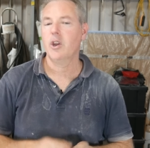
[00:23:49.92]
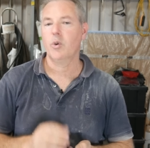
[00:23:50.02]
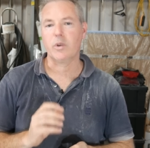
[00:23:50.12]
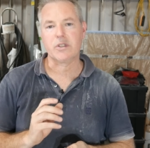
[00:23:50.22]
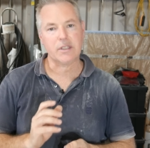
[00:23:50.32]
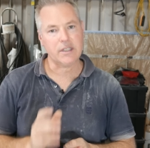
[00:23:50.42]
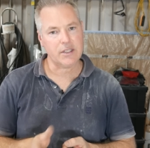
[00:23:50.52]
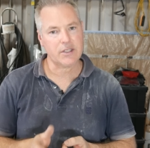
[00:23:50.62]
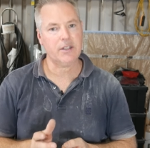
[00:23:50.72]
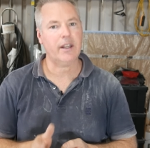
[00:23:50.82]
which
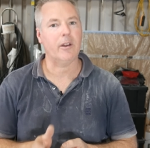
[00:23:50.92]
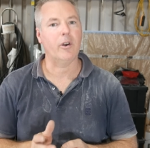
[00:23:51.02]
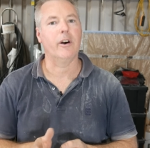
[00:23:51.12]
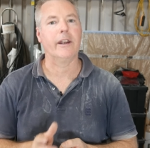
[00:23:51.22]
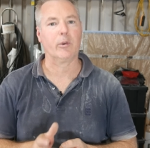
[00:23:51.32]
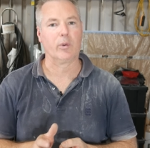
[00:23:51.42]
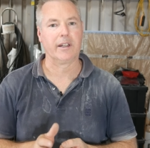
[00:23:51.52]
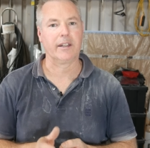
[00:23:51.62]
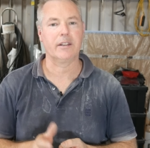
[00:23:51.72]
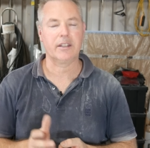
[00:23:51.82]
isn't that high
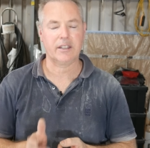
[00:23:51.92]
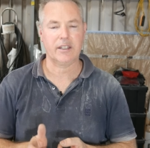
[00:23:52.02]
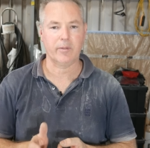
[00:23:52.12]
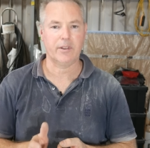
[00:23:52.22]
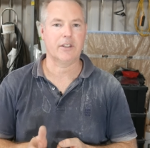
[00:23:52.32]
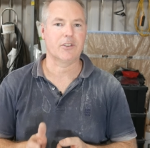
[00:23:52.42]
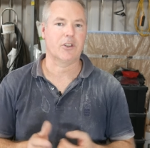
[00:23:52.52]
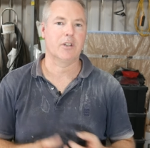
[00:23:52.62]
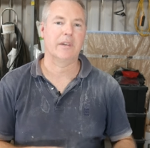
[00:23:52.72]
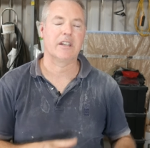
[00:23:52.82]
really, given that it's
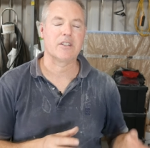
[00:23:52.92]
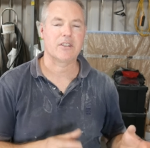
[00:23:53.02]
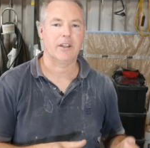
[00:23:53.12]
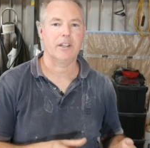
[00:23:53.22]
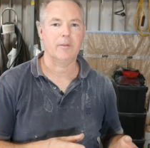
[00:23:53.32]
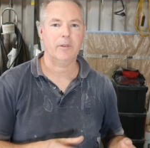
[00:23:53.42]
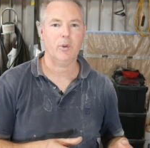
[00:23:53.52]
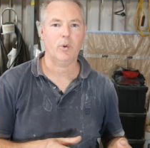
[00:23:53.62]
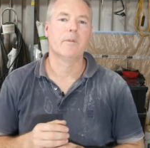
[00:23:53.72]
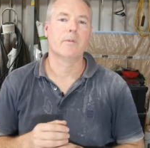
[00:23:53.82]
going to be containing
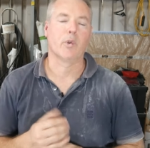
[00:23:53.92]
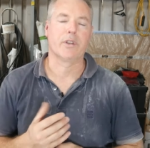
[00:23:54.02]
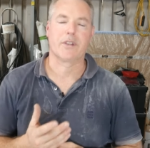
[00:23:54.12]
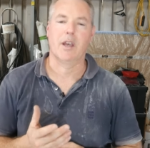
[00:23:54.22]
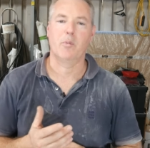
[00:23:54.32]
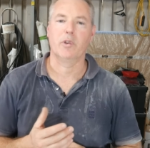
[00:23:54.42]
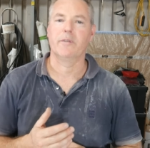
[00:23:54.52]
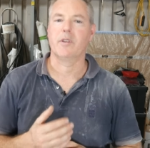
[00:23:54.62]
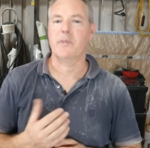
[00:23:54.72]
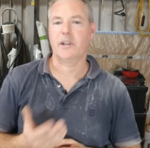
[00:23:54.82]
fuel. For example,
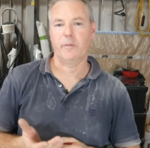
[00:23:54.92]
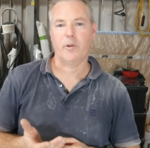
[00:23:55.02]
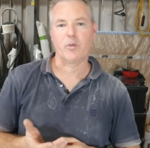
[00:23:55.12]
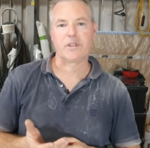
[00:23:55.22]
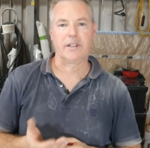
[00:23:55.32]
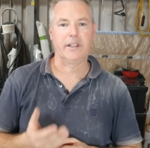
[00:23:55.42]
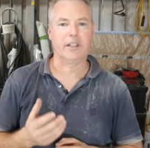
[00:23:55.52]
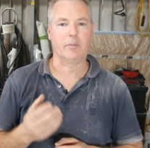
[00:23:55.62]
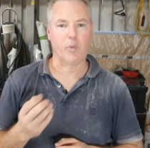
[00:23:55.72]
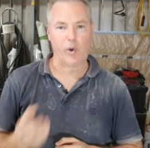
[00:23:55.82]
if the manifold's
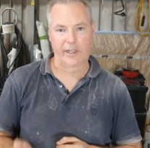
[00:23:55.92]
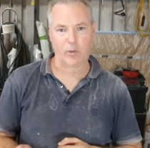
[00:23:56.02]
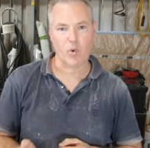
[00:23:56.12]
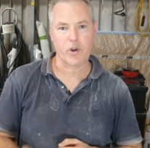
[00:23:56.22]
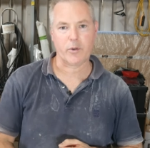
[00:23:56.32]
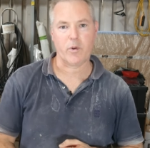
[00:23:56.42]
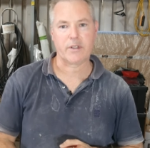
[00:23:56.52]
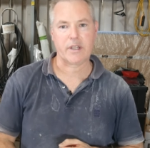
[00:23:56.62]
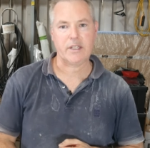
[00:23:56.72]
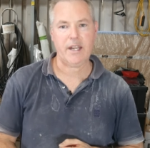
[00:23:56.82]
leaking boiling water
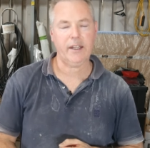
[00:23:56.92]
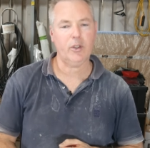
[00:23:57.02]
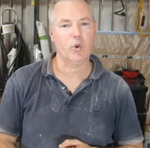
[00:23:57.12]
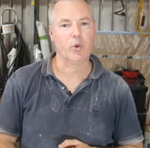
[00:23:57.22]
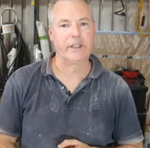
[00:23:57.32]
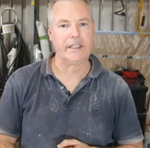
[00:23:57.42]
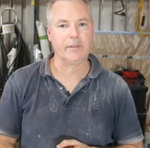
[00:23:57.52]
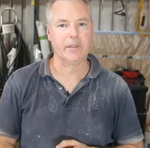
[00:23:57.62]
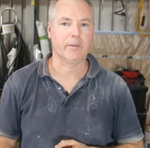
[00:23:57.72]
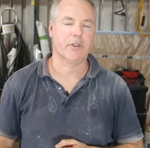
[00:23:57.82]
onto the tank, or
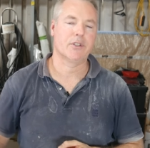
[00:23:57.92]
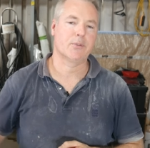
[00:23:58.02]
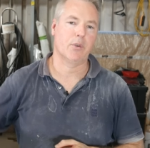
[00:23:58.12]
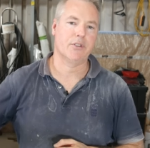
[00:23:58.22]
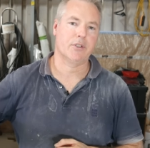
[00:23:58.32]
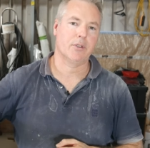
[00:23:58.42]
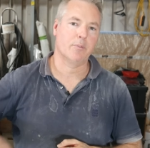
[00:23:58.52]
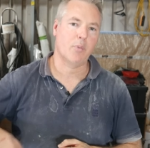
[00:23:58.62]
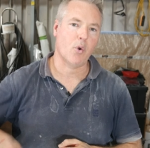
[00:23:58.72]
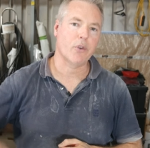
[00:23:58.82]
even if I just want to
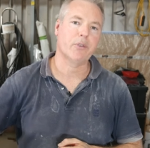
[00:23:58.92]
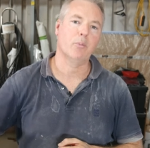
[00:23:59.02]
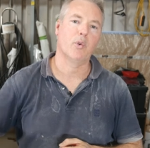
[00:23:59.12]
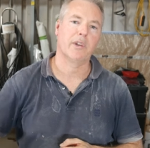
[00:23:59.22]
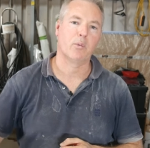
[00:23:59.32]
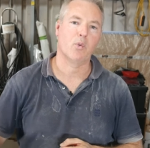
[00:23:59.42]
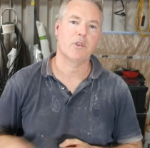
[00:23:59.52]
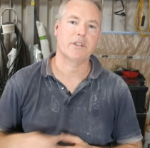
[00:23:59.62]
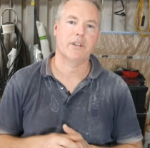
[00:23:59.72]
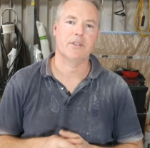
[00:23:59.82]
pour some boiling
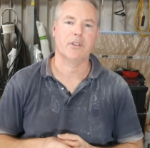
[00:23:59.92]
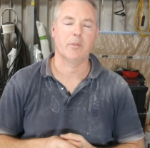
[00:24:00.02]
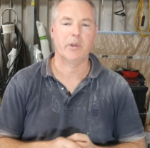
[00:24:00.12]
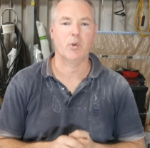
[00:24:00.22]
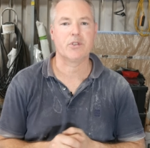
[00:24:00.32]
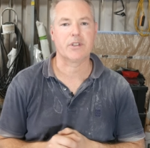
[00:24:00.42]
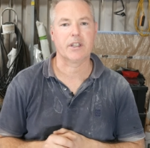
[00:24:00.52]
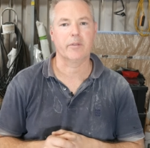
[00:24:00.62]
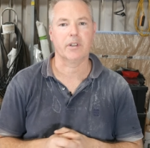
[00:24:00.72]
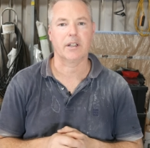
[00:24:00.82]
water into the bilge to
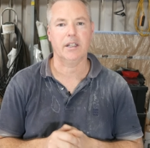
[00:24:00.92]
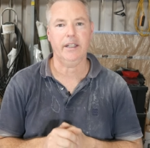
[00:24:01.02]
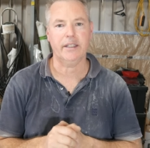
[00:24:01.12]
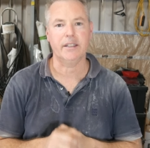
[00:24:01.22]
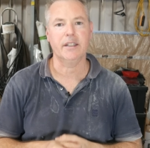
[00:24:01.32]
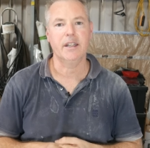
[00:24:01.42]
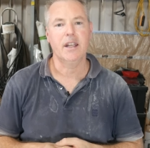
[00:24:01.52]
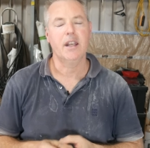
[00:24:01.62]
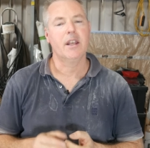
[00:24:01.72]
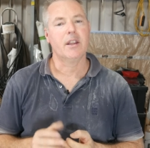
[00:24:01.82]
give it a clean,
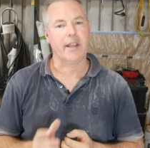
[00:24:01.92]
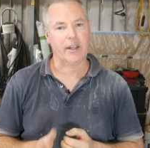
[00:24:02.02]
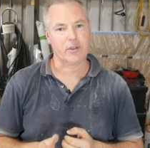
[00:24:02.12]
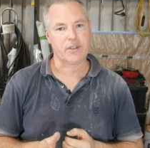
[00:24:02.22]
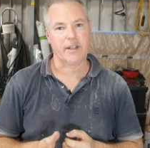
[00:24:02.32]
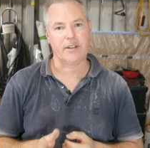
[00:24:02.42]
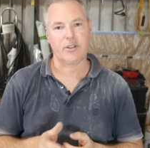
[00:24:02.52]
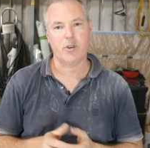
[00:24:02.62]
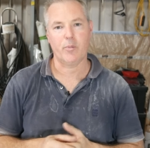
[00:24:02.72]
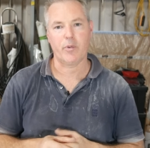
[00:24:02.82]
that could start to
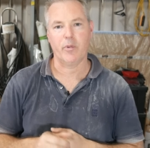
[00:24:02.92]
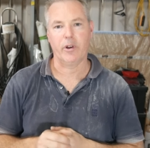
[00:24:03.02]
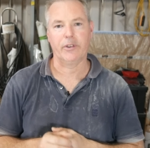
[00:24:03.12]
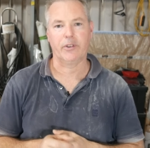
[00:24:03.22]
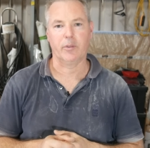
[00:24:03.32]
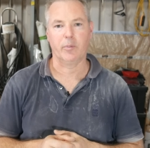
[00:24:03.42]
compromise the